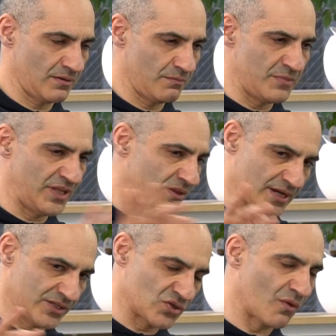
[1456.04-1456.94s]

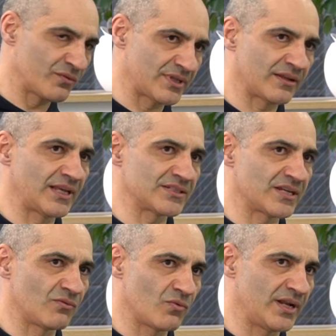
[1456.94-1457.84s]
Media is something that
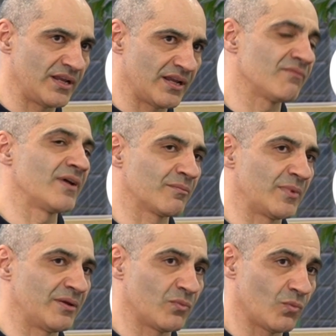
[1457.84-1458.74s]
doesn't really affect
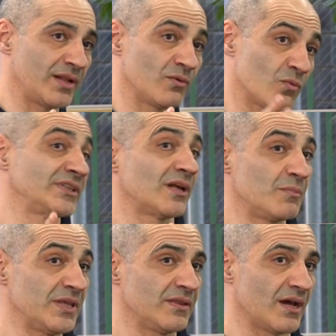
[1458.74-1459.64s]
me. Well, retail
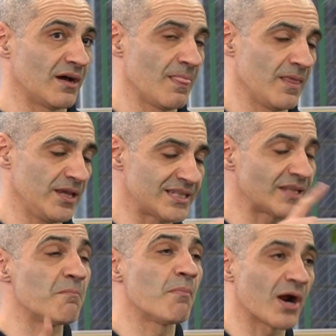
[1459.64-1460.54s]
media in
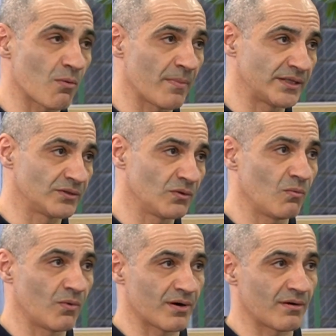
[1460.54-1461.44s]
an environment
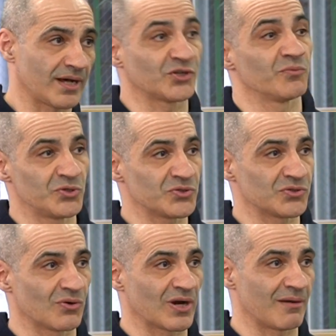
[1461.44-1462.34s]
where
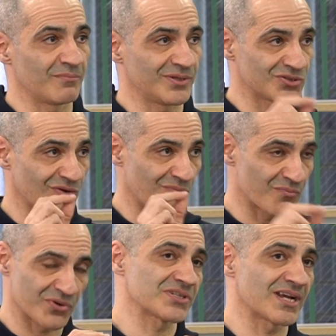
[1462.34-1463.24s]
attribution can be so
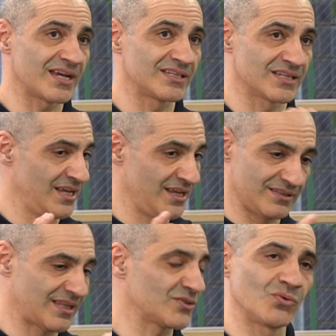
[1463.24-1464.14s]
precise,
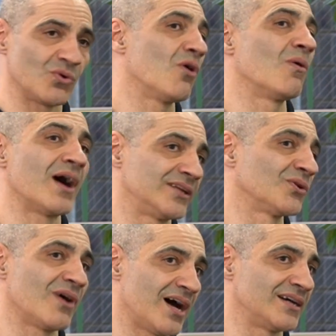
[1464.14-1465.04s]
that should go hand
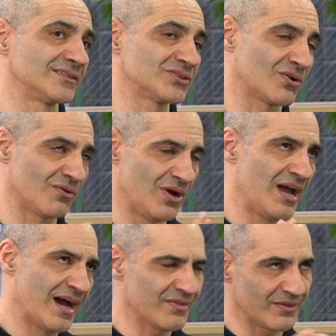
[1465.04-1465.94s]
in hand. So
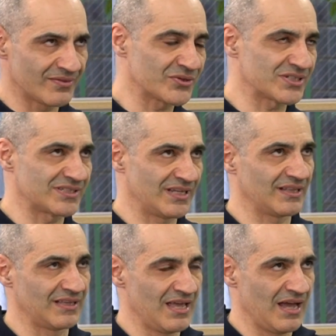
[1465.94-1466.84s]
I think there is
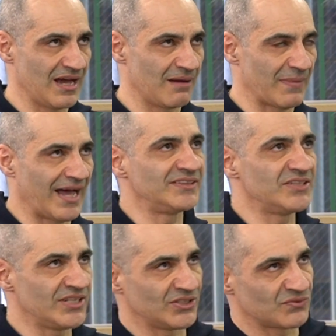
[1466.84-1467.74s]
still a
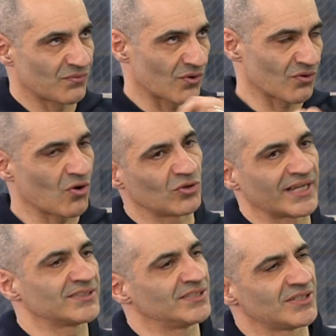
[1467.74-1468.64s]
need for
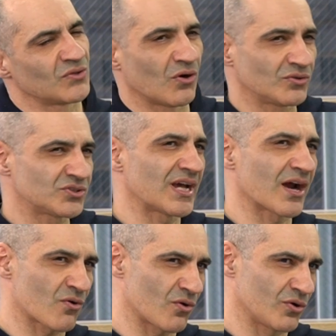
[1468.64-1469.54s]
connecting the dots
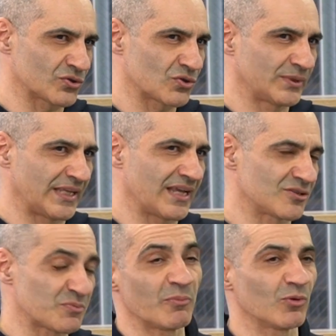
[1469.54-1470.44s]
across when it
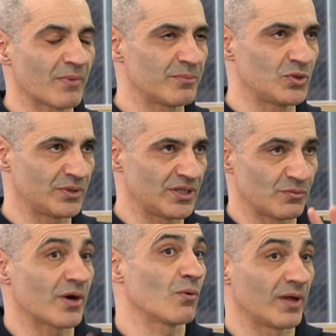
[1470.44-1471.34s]
comes. People might be doing it
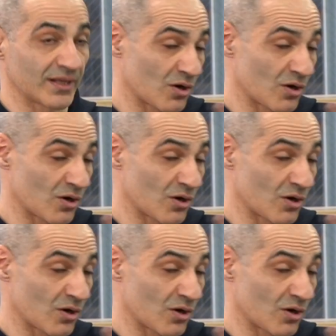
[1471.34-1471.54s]
very well.